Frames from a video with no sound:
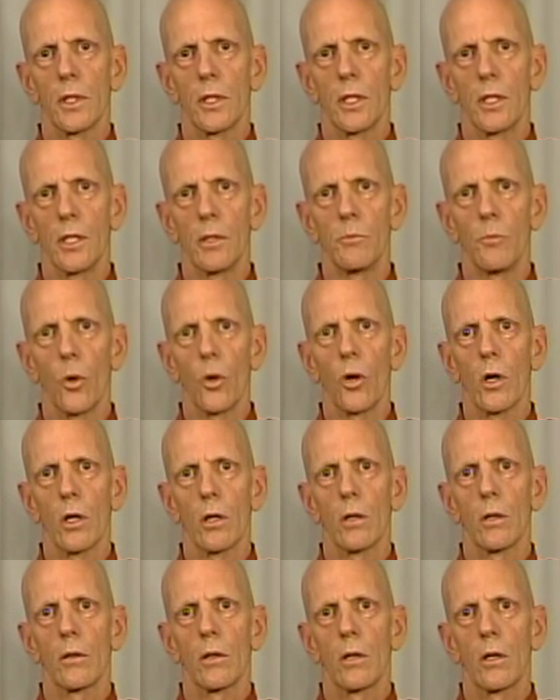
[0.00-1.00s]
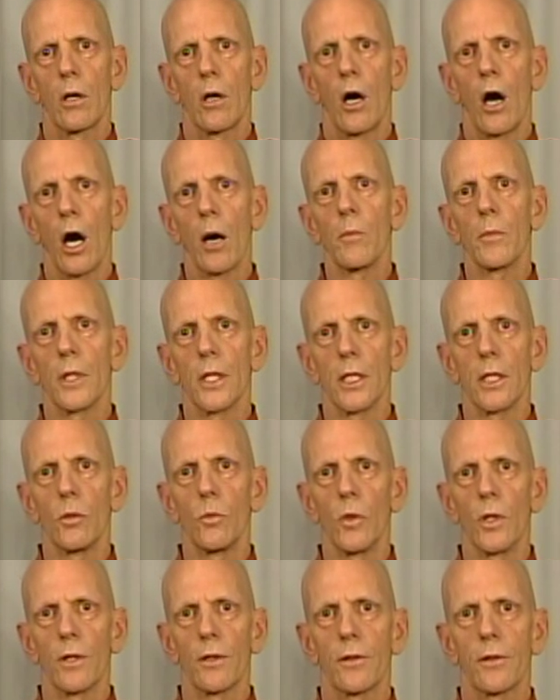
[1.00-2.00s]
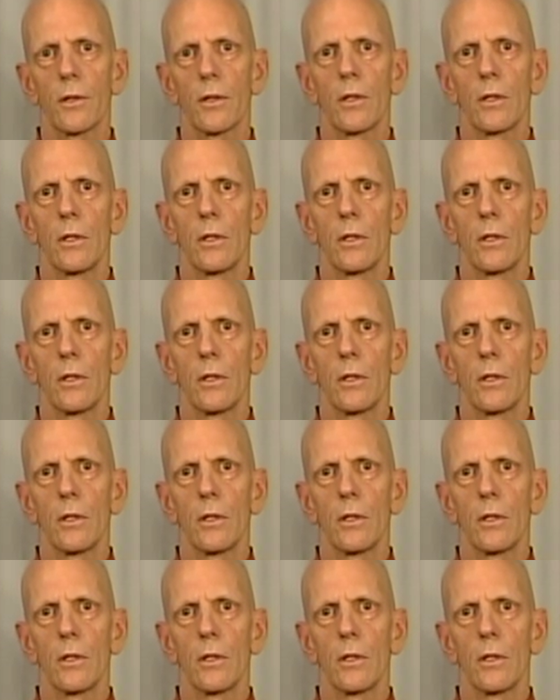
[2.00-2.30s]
in more harmony with